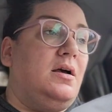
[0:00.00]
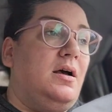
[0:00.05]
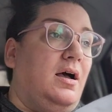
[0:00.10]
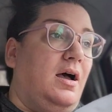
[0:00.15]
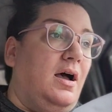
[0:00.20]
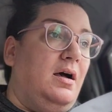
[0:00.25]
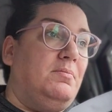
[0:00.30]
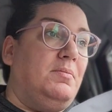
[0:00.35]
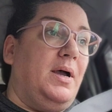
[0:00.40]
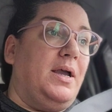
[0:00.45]

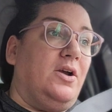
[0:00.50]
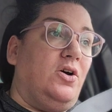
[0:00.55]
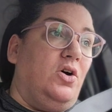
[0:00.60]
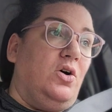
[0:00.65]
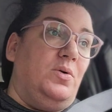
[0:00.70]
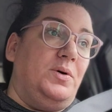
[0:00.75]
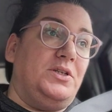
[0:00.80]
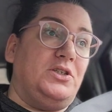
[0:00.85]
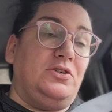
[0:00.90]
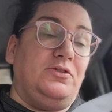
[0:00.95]
Um, my
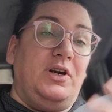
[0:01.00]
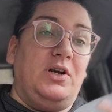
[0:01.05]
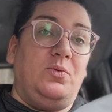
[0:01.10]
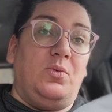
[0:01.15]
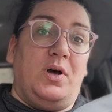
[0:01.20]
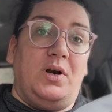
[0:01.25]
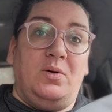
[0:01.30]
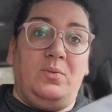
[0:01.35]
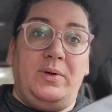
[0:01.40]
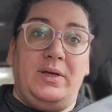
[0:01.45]
goal is to read
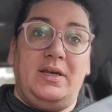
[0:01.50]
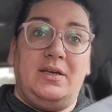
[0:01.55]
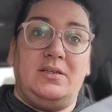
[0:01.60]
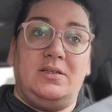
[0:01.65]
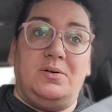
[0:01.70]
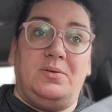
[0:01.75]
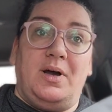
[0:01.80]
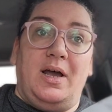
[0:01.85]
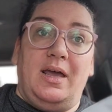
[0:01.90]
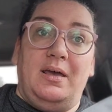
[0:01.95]
one a week,
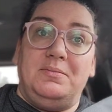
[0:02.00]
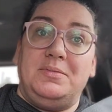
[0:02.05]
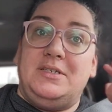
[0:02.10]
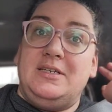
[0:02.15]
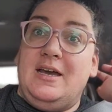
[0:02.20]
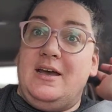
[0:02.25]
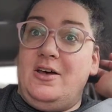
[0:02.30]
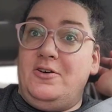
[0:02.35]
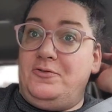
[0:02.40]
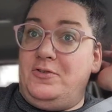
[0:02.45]
so I am
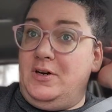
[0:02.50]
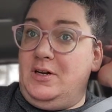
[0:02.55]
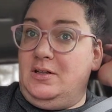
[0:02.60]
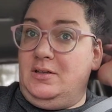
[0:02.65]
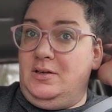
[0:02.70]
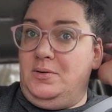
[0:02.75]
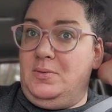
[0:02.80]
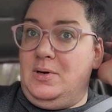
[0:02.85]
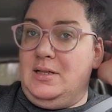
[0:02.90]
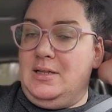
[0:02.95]

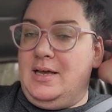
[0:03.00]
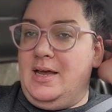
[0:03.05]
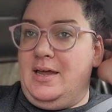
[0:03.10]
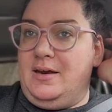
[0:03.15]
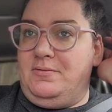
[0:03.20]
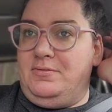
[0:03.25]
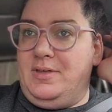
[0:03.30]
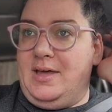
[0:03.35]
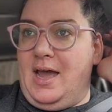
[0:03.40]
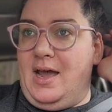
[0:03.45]
definitely well
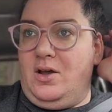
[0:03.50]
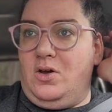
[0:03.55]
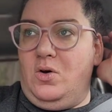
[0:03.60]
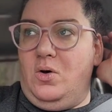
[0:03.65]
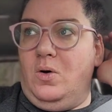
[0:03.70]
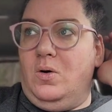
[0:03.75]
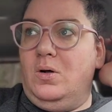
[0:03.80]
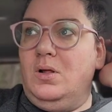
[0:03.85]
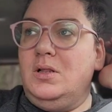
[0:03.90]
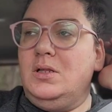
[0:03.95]
ahead of that
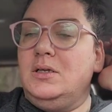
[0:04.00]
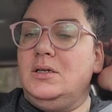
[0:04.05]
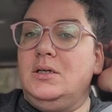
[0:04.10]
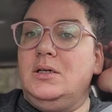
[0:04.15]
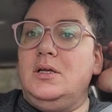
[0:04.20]
goal.